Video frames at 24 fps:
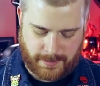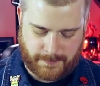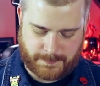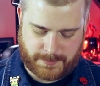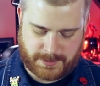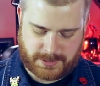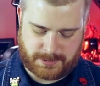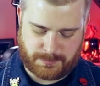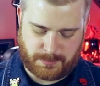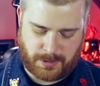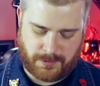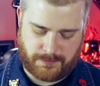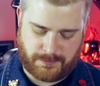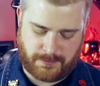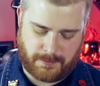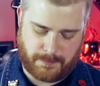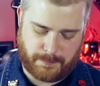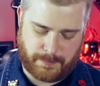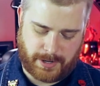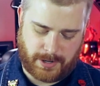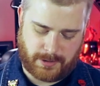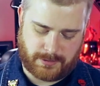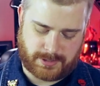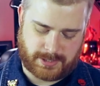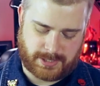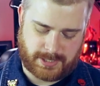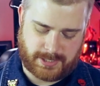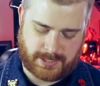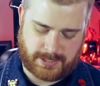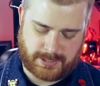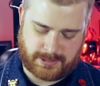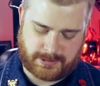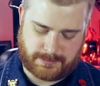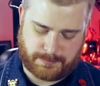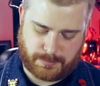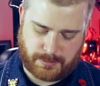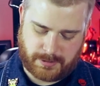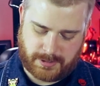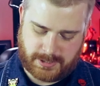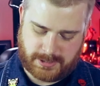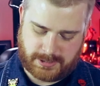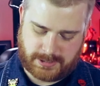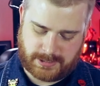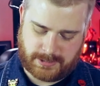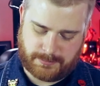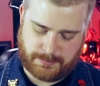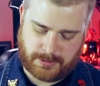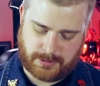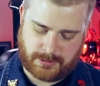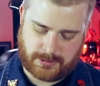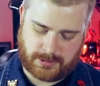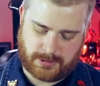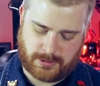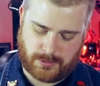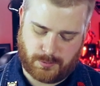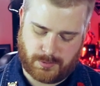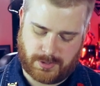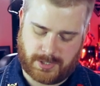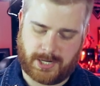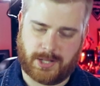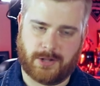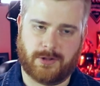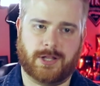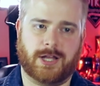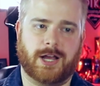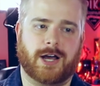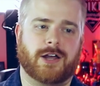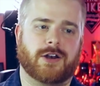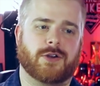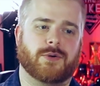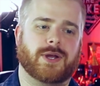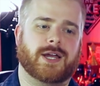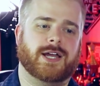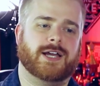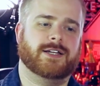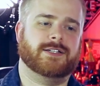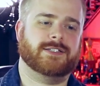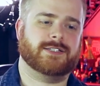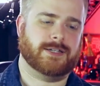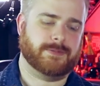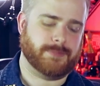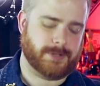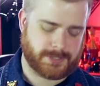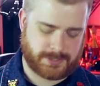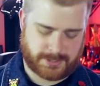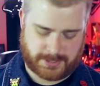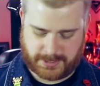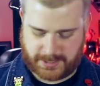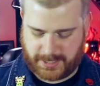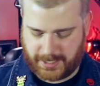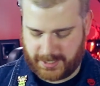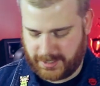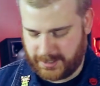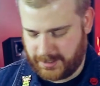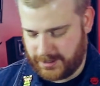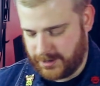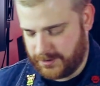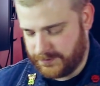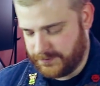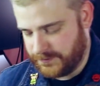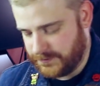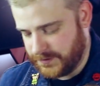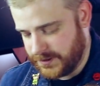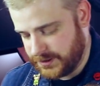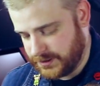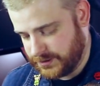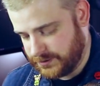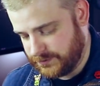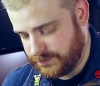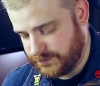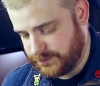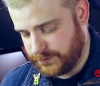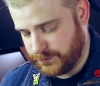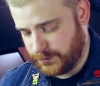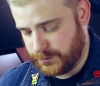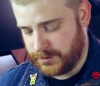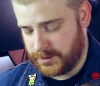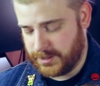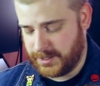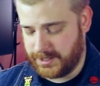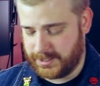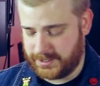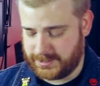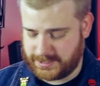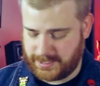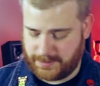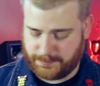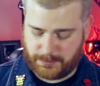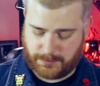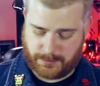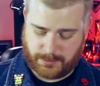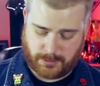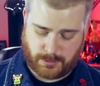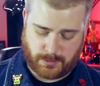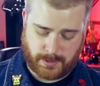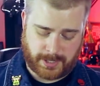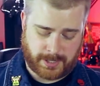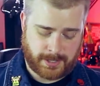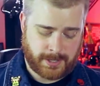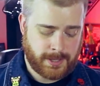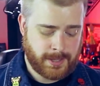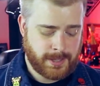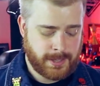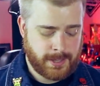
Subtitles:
This smartphone mount is pretty similar to the one Elgato has. I'm actually taking off of this for an example real quick.